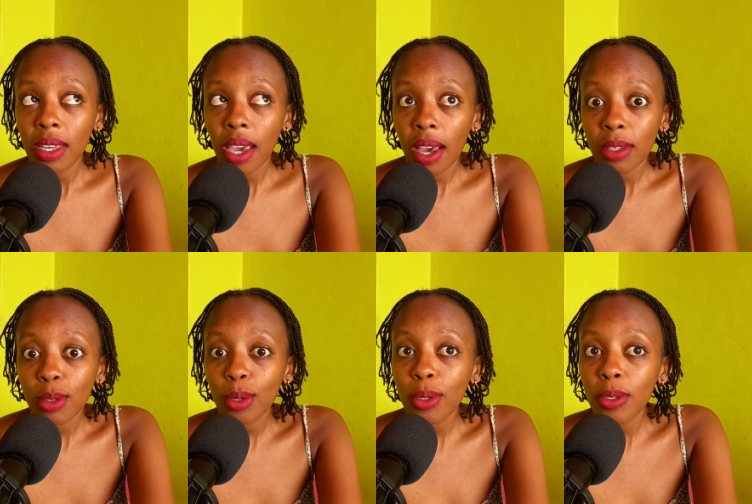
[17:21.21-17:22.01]
Yeah,
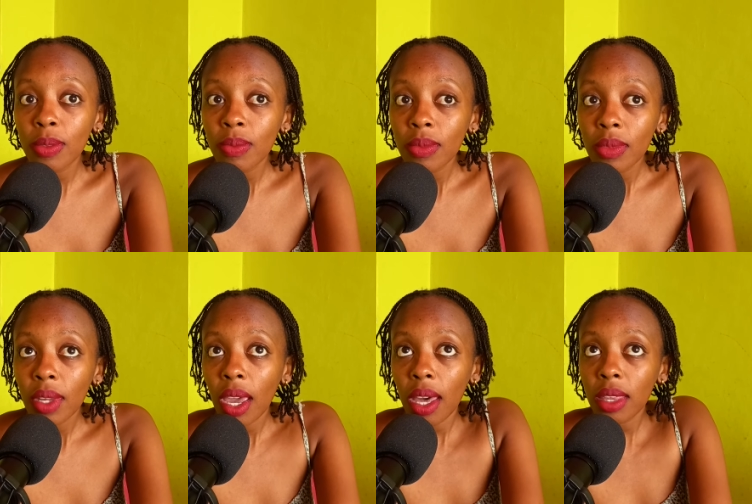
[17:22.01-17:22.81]
so
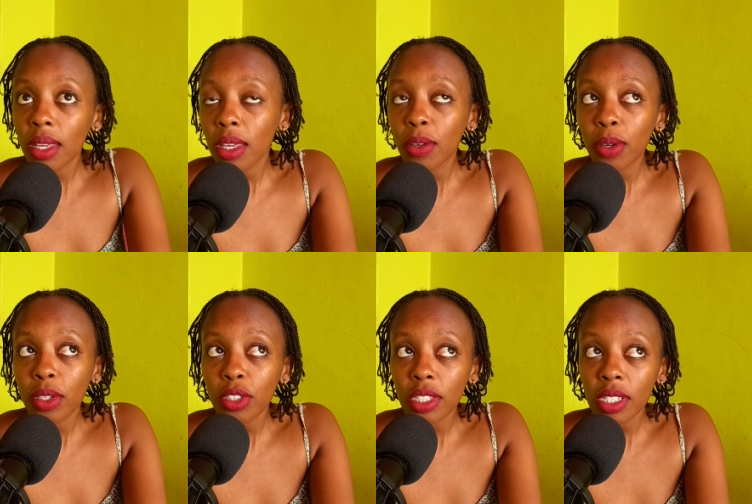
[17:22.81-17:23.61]
I think you
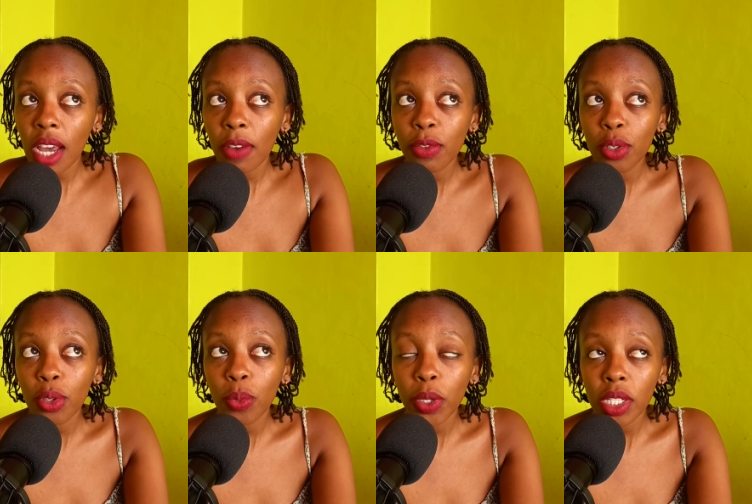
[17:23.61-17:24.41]
just have to
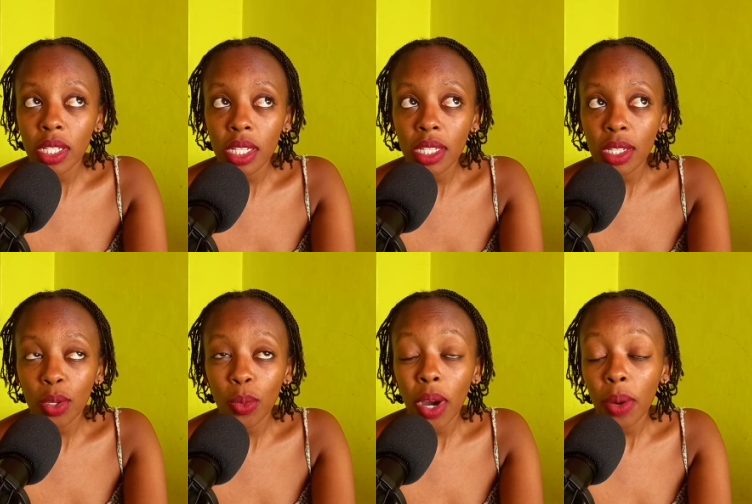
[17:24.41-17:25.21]
know what it
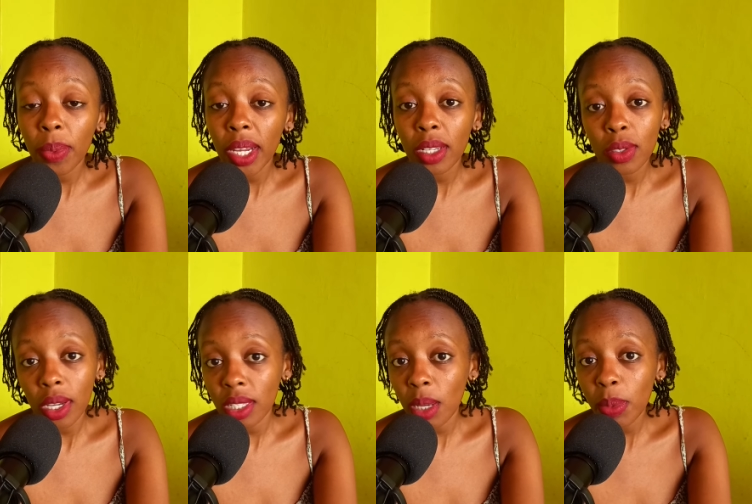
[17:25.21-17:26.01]
is you are willing to
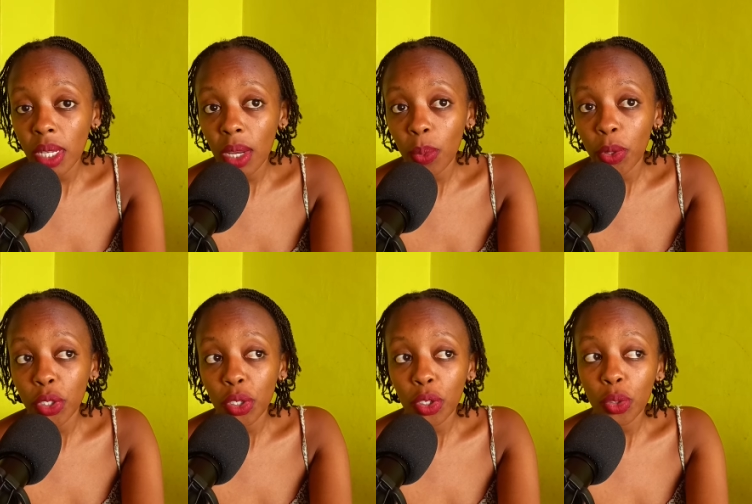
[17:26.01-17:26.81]
accept and
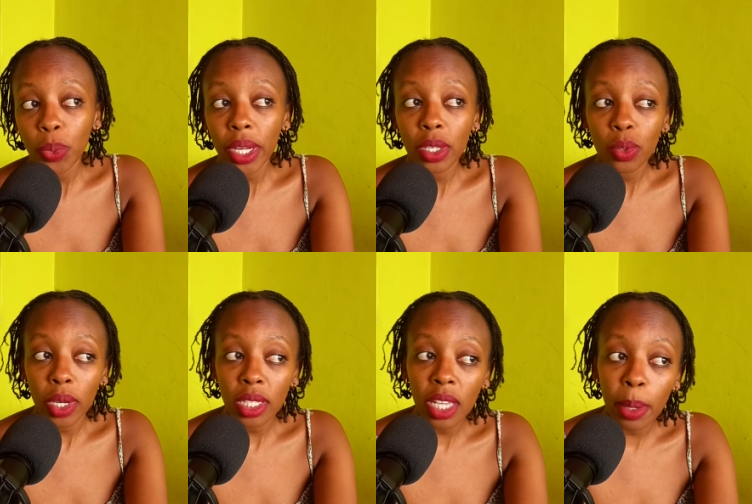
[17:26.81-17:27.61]
what you're not willing to
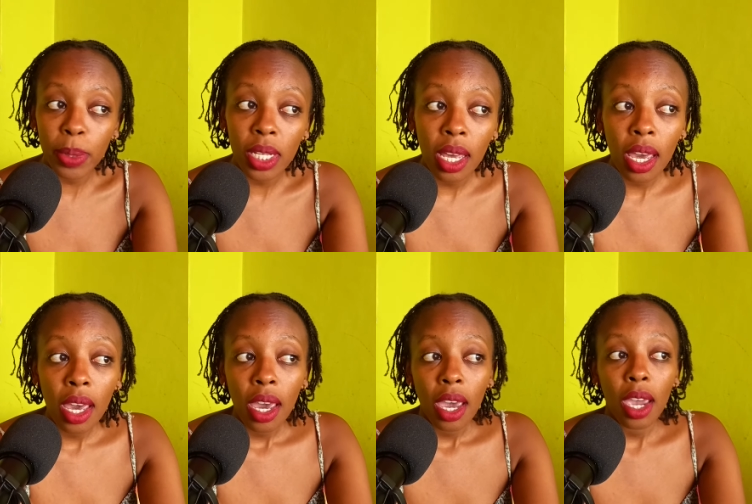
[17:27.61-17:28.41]
accept,
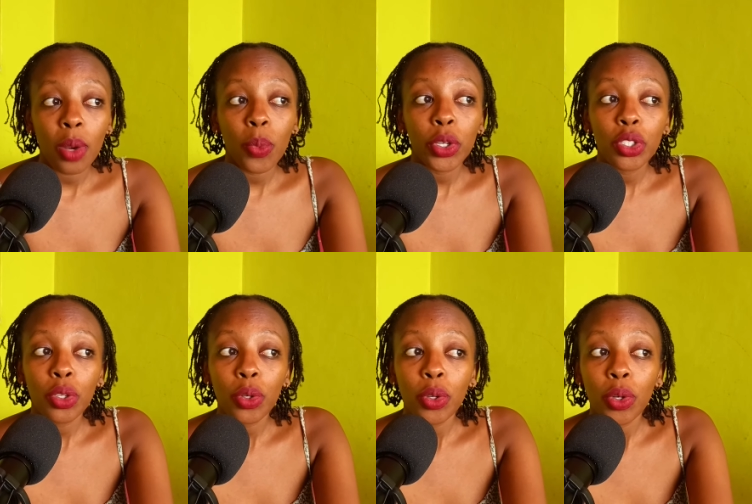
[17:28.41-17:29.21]
and what
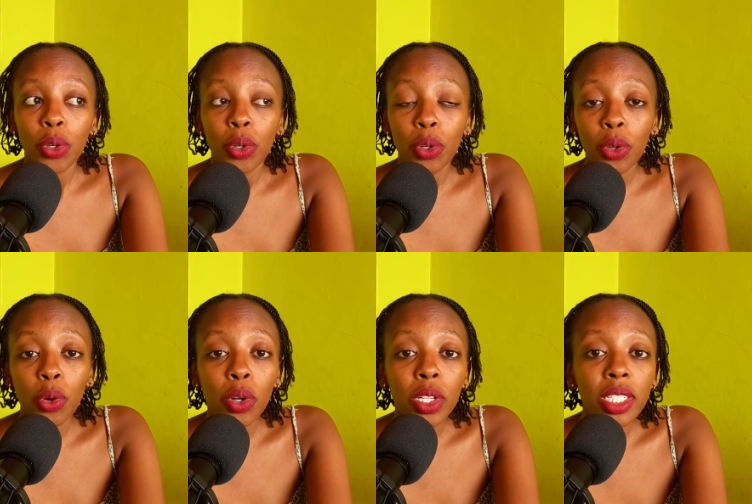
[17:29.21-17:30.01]
your
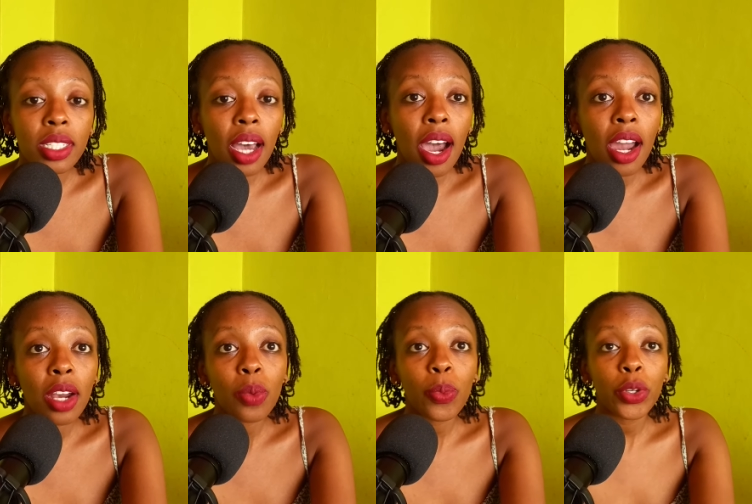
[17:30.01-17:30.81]
goals
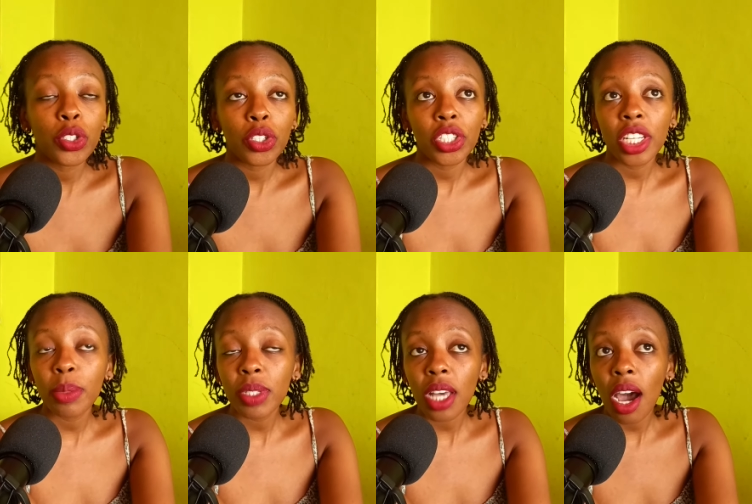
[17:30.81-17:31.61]
are, what your
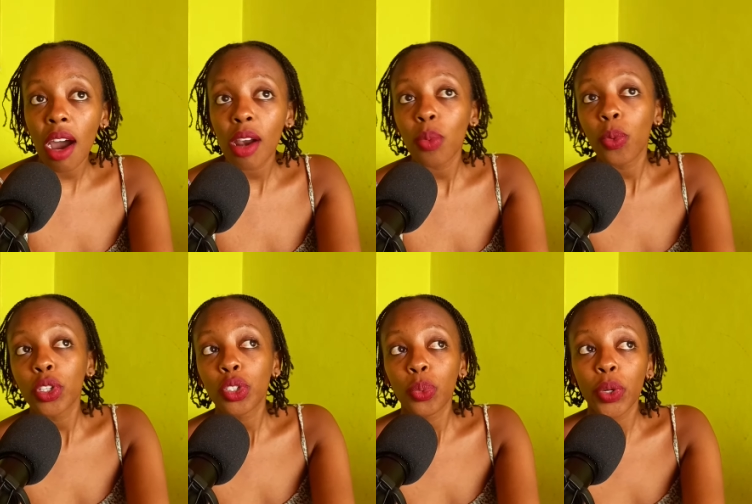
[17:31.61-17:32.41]
dreams are,
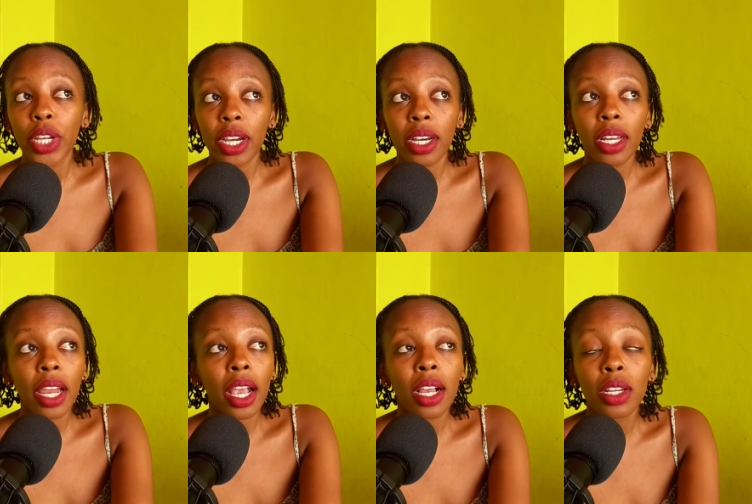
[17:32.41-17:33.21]
what you wanna
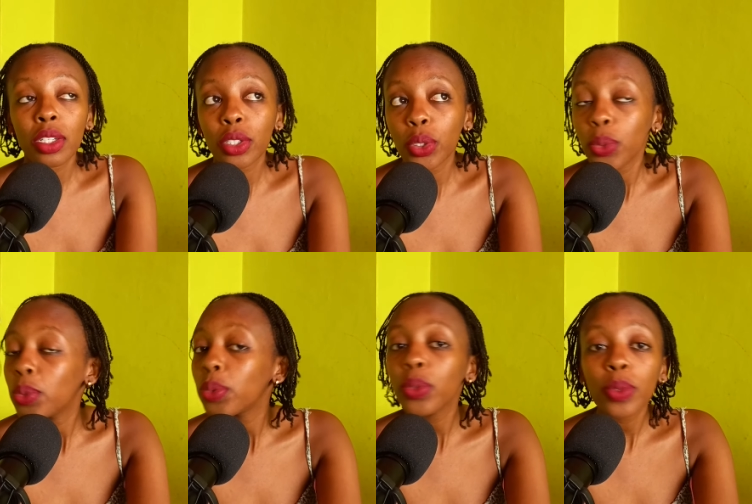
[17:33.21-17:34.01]
like
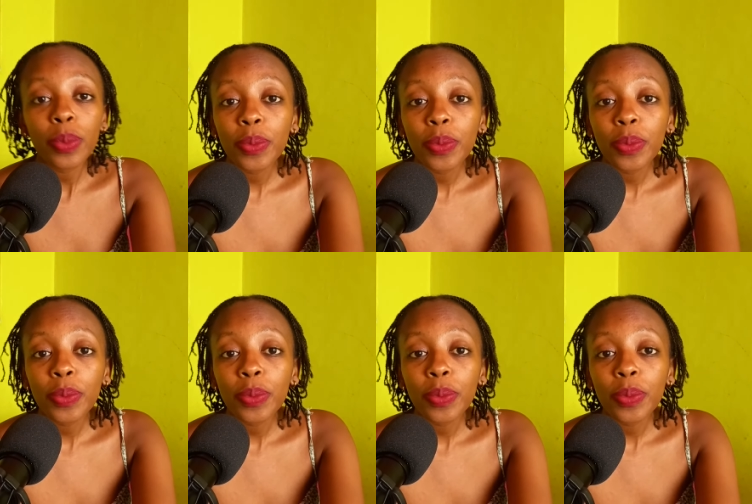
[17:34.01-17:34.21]
do